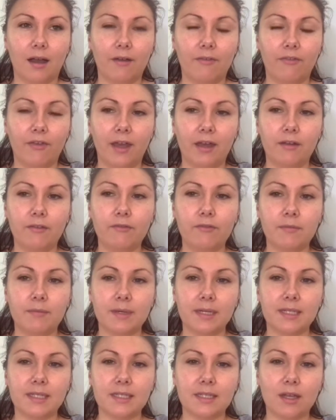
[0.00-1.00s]
I found
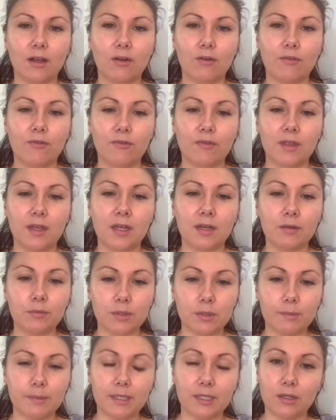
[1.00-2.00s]
for myself that
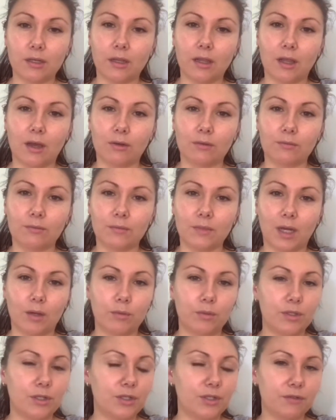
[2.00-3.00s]
it was a bit too long.
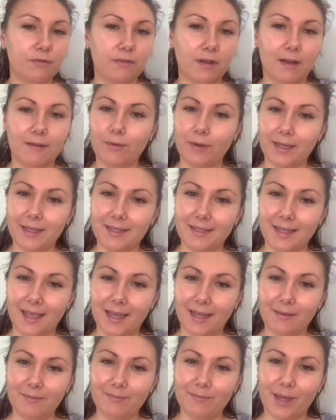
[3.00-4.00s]
I wouldn't do 5 weeks
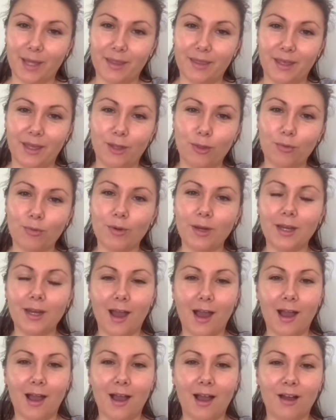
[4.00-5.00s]
again. I think
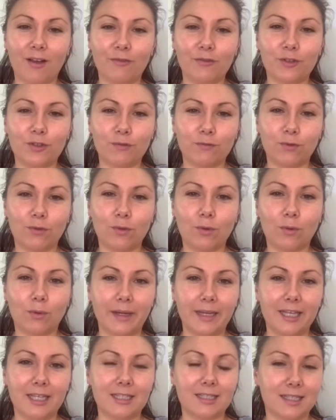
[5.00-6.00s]
3.5 to
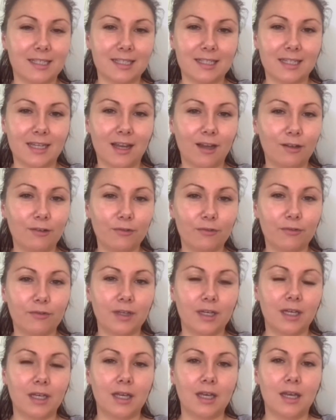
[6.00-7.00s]
4 weeks is
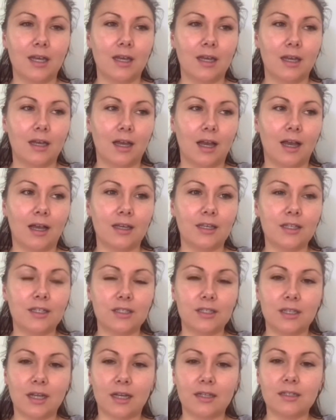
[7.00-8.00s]
enough.
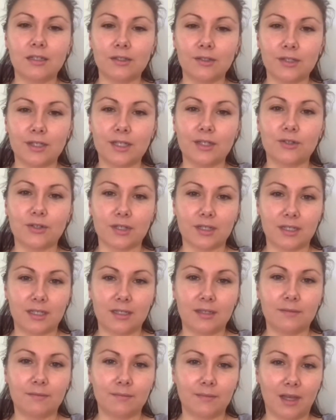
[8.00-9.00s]
You start to lose
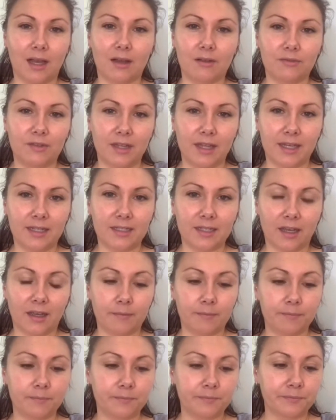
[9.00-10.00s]
interest after that
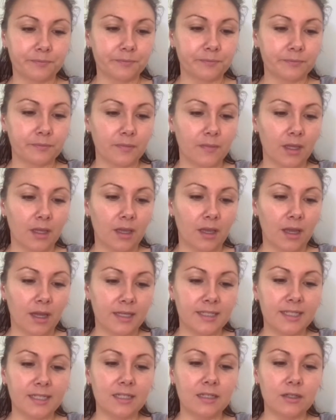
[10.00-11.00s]
time.
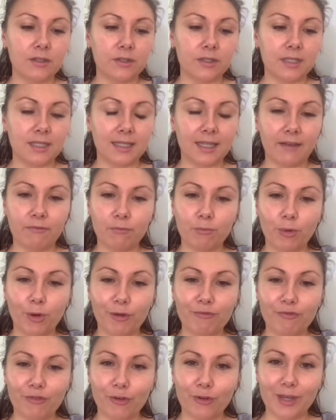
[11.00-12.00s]
I did lose
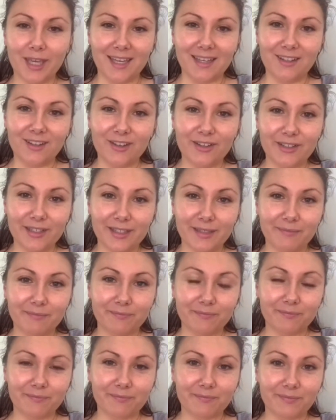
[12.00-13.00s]
11.4 kilos
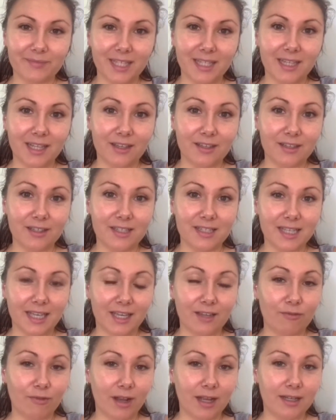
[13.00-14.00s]
in the
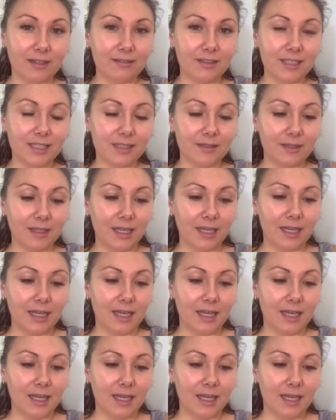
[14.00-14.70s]
second round.